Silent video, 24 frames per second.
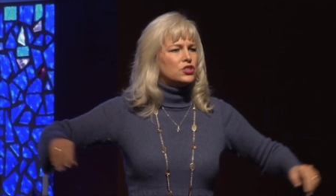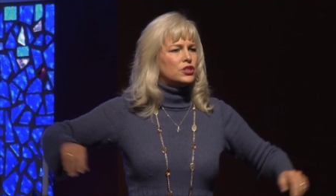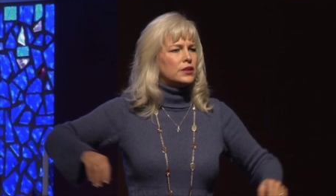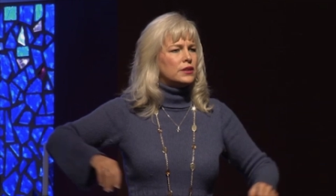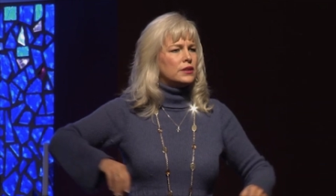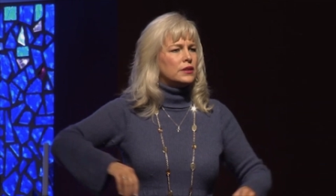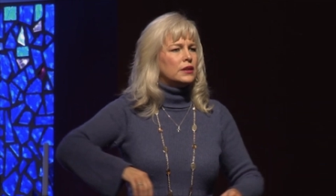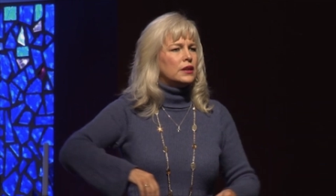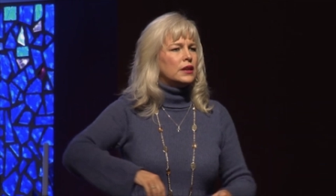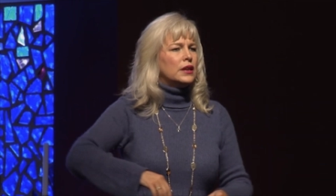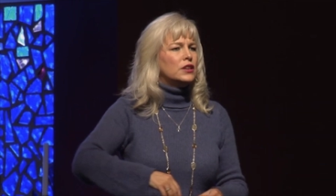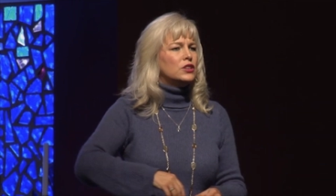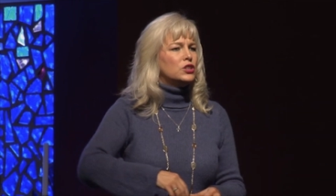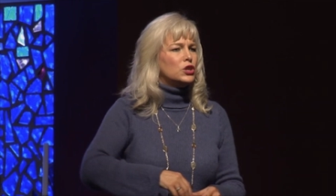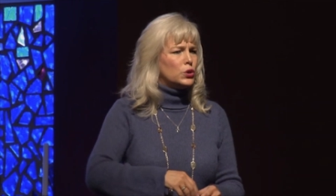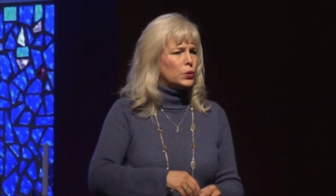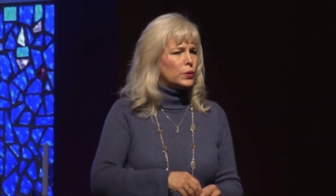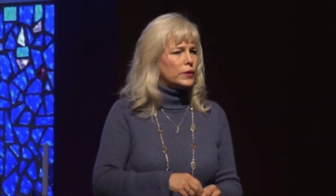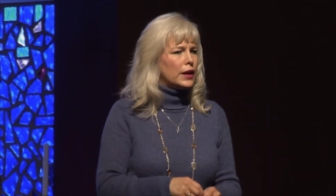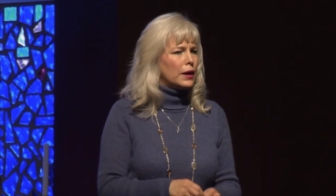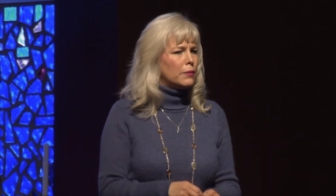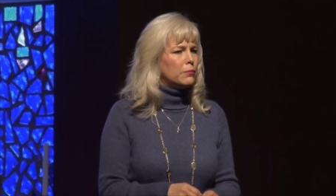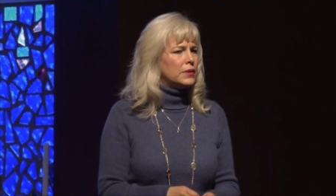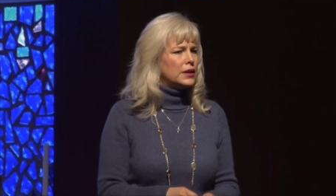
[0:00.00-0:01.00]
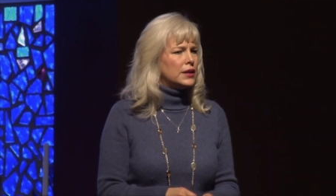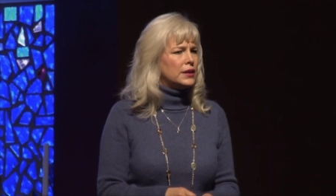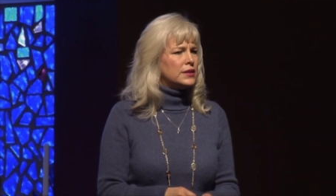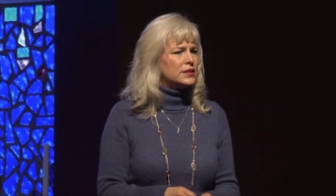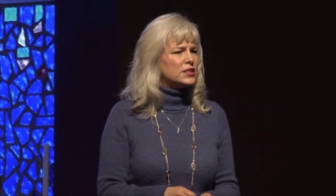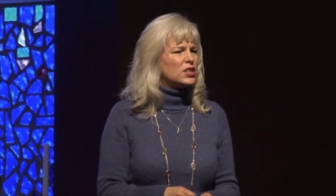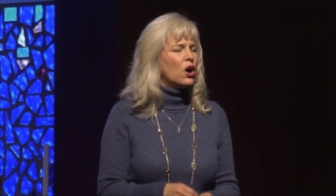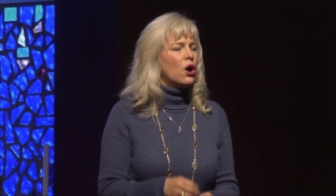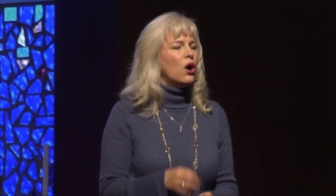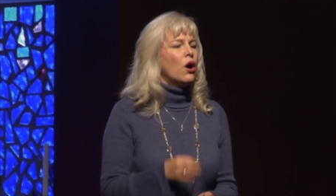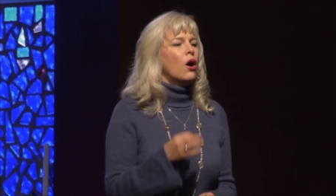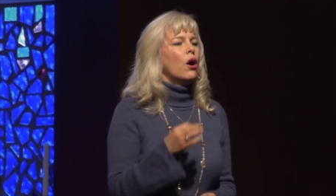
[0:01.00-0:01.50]
Do you know what that means?
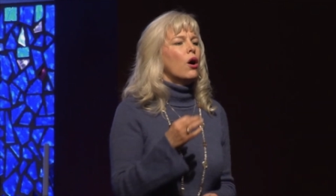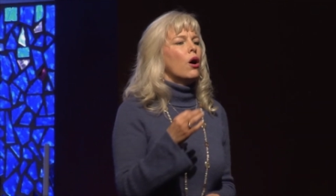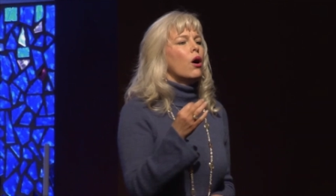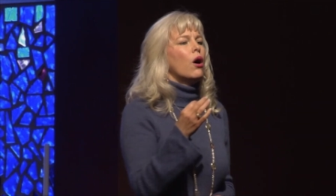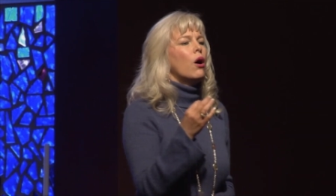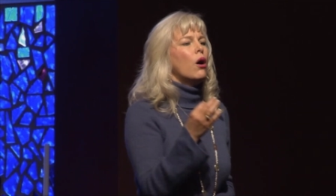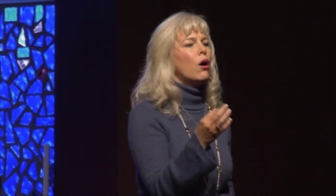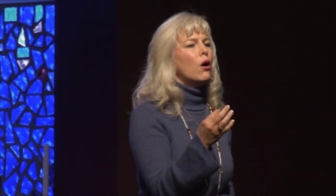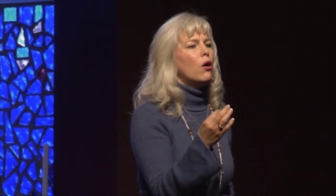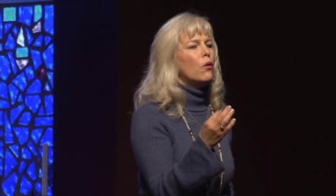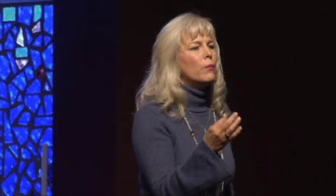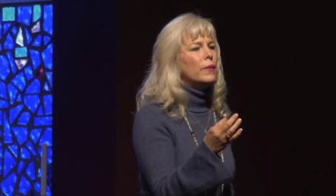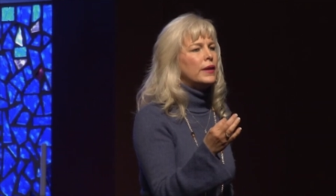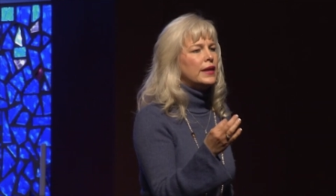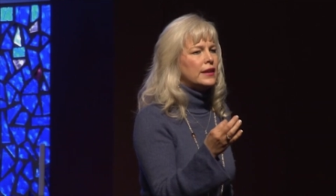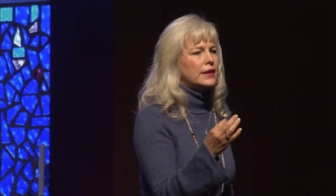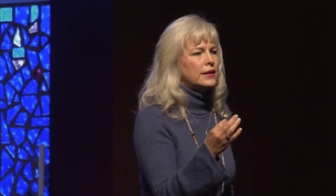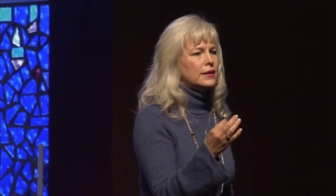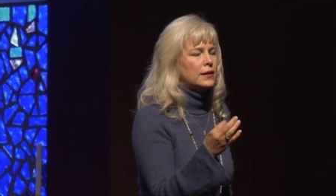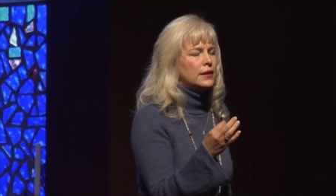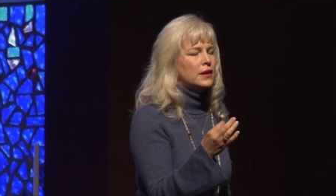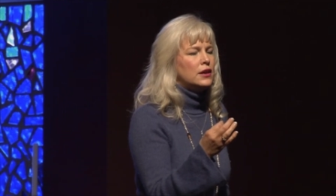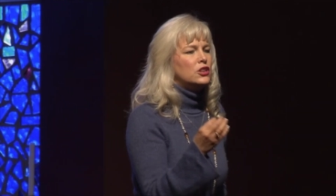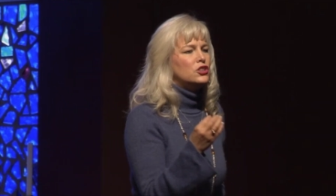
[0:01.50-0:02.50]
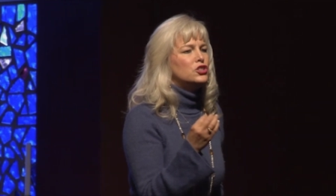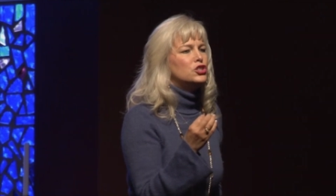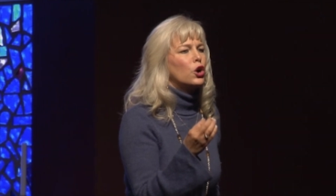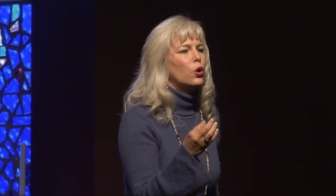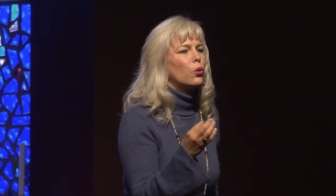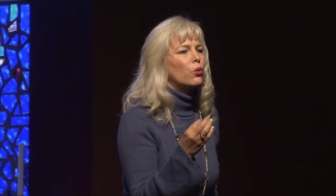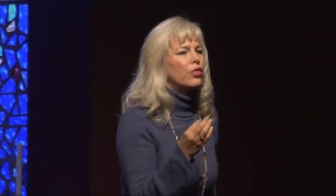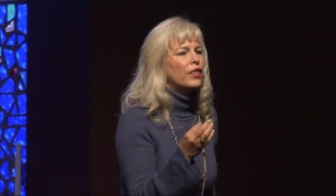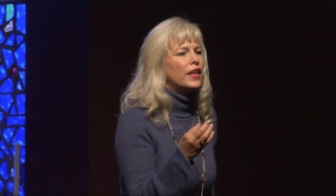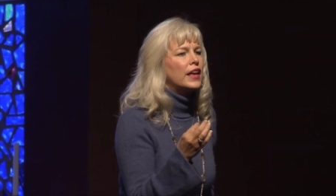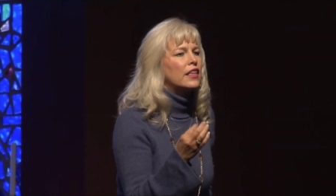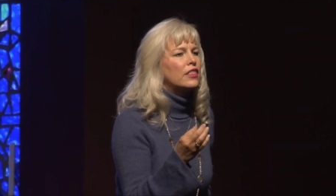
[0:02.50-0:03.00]
All men
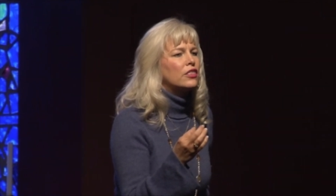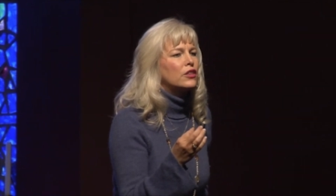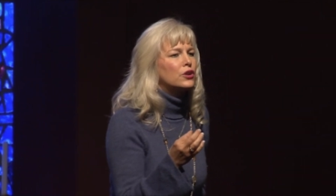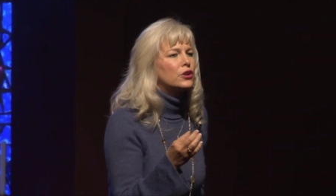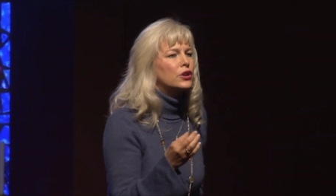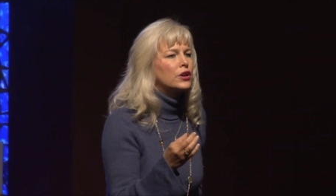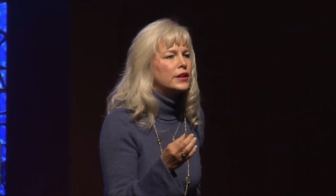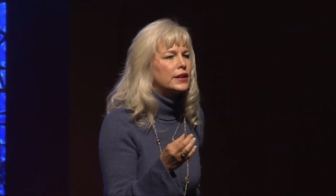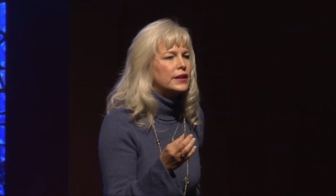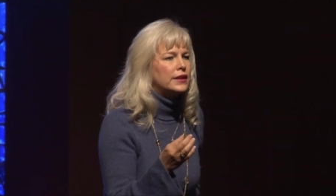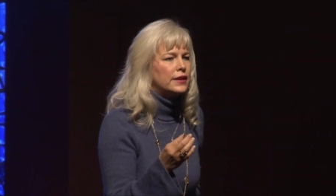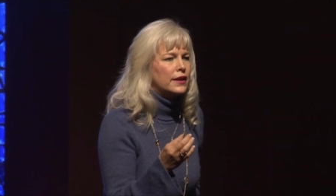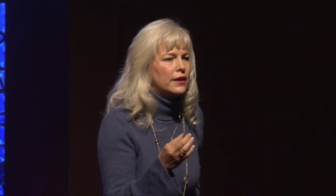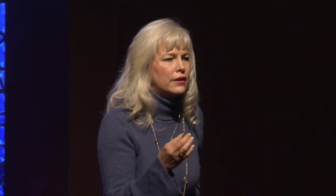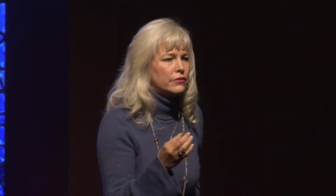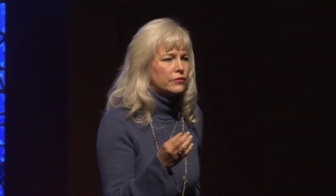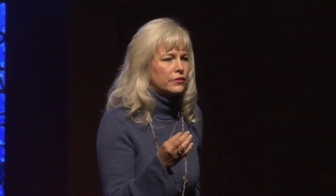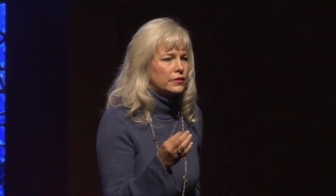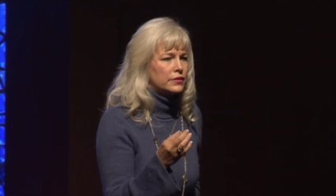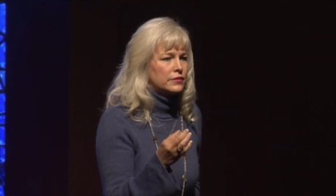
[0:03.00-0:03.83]
don't think they're good enough.